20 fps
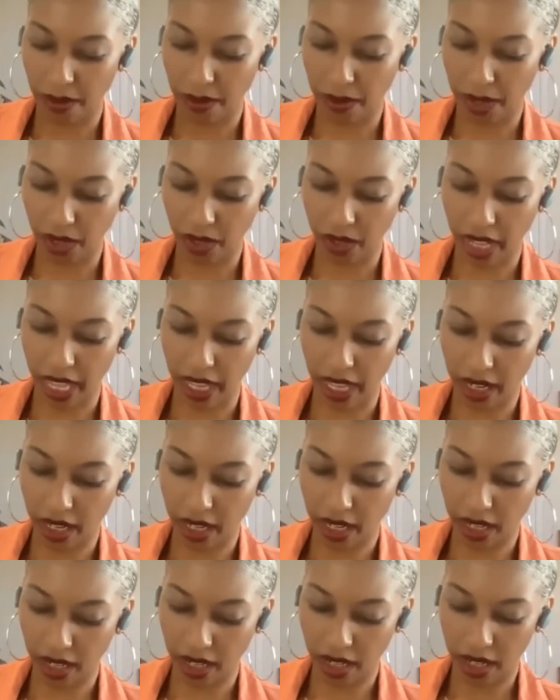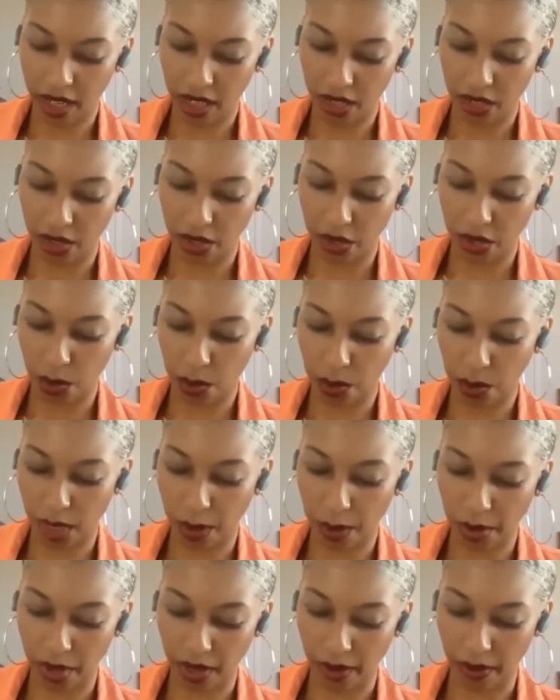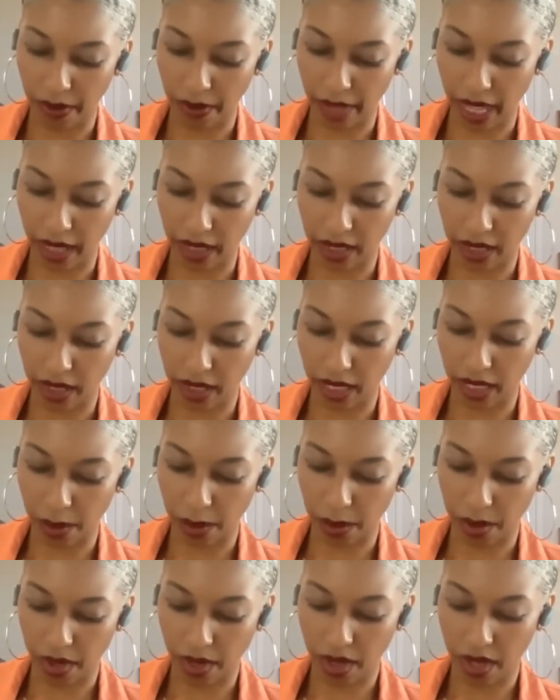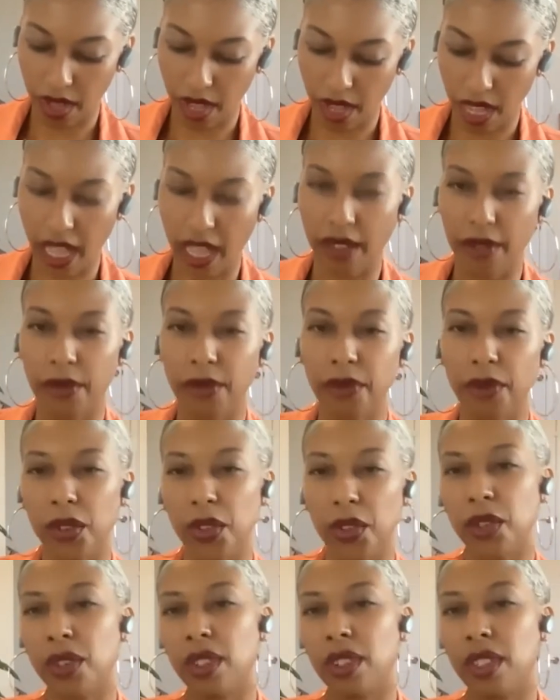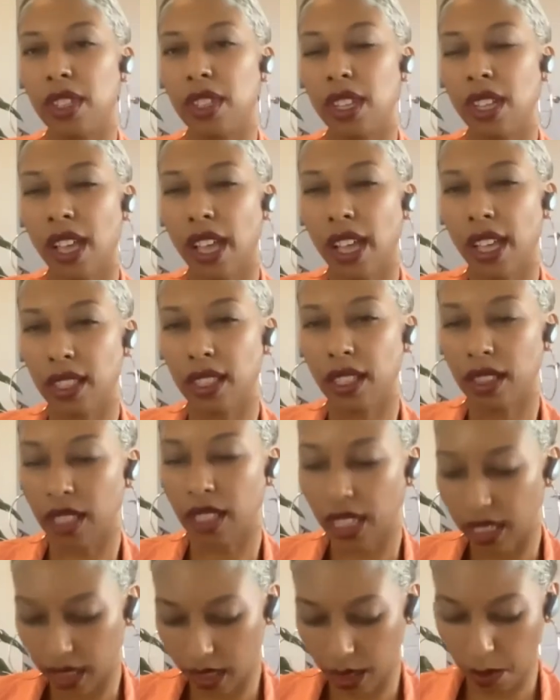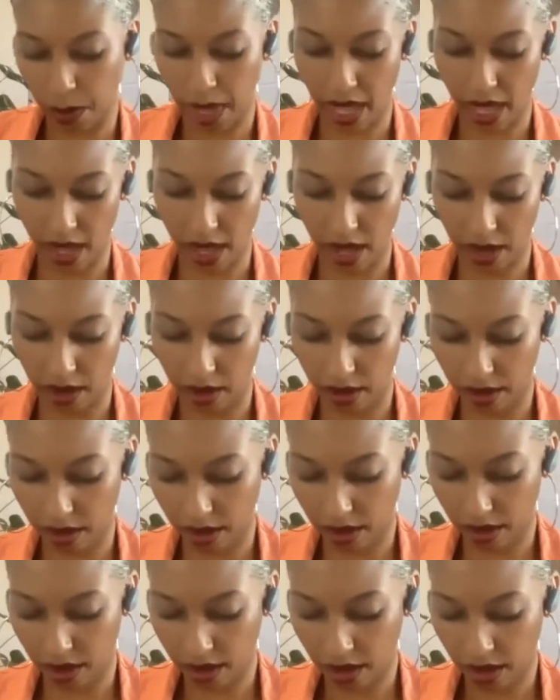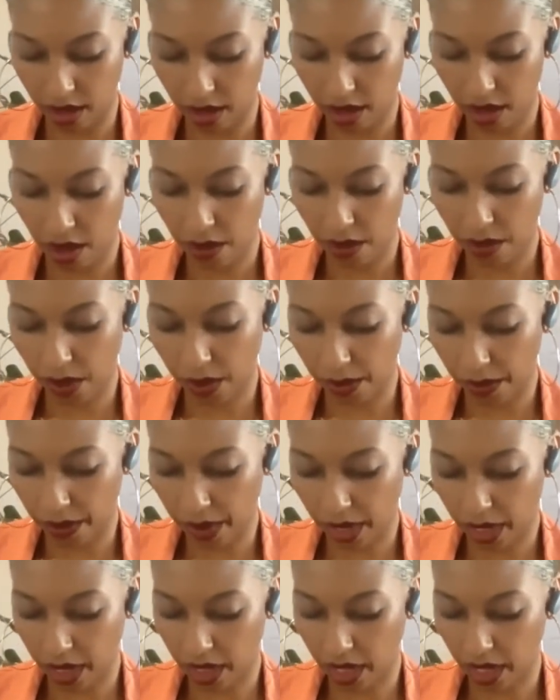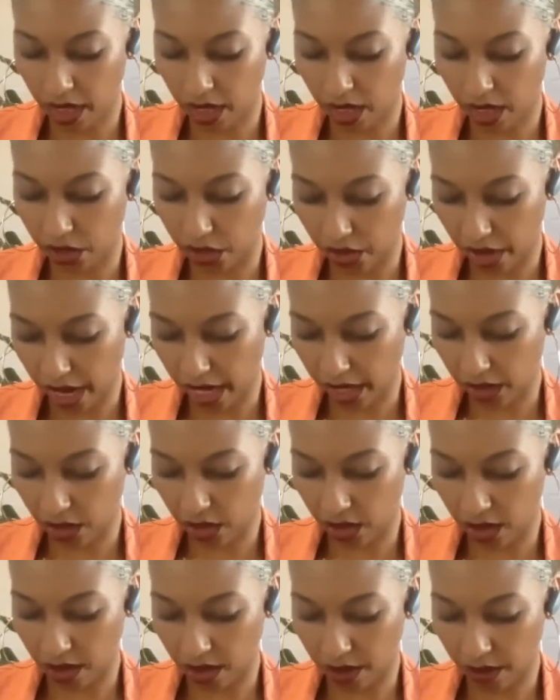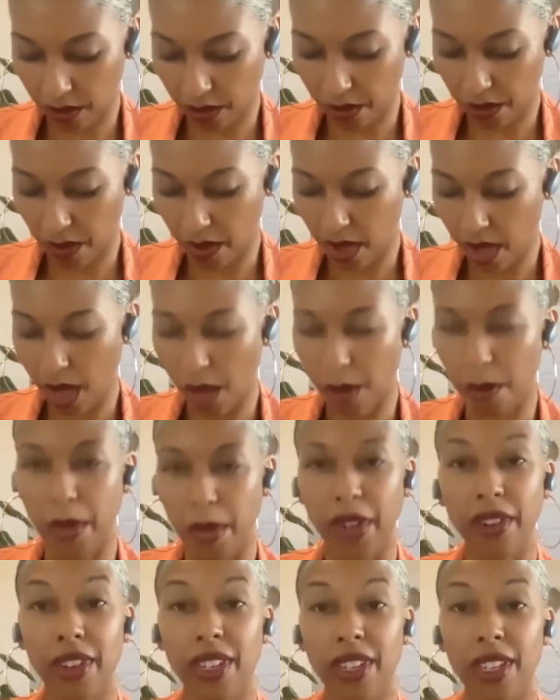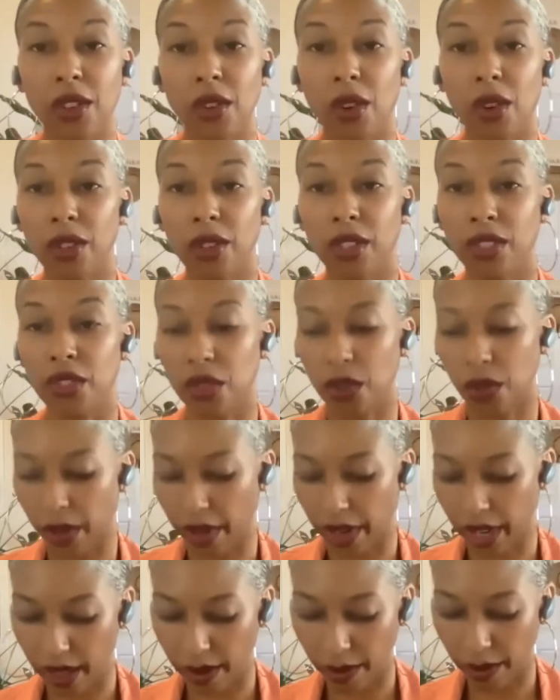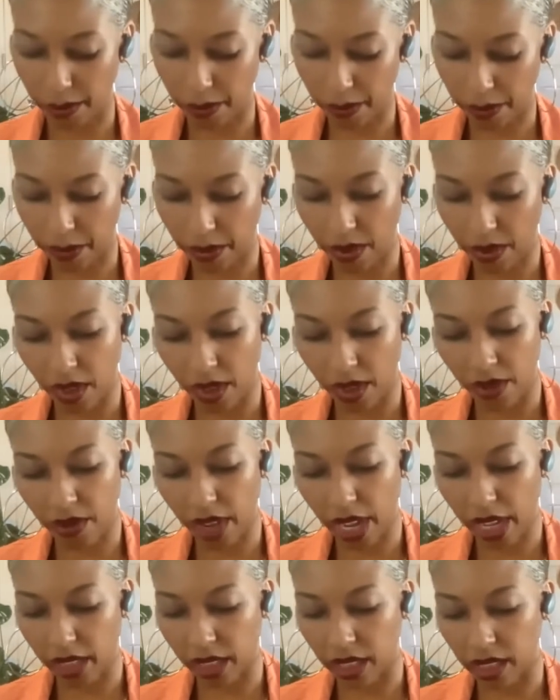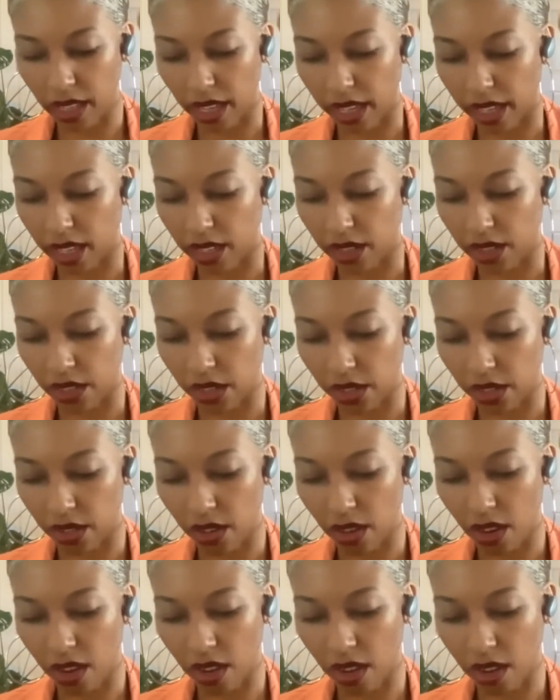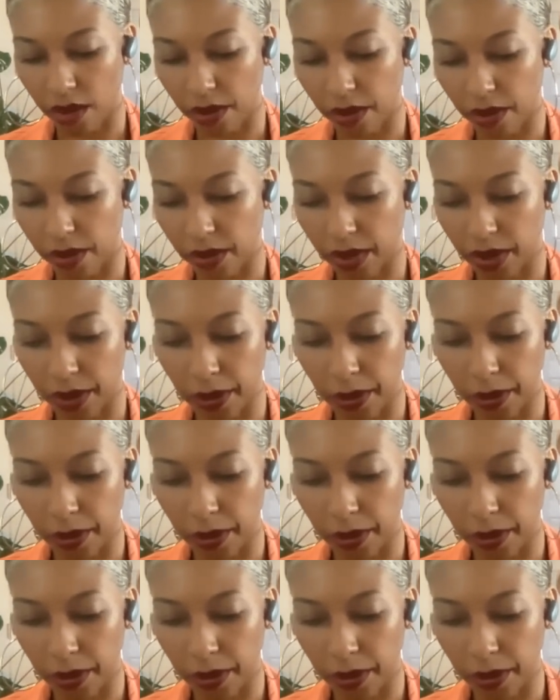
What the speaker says: fiddle-headed, souped up in a fast sleep, I furl at the least pain. For fun and distraction, American Horror Story. Violence I can turn off.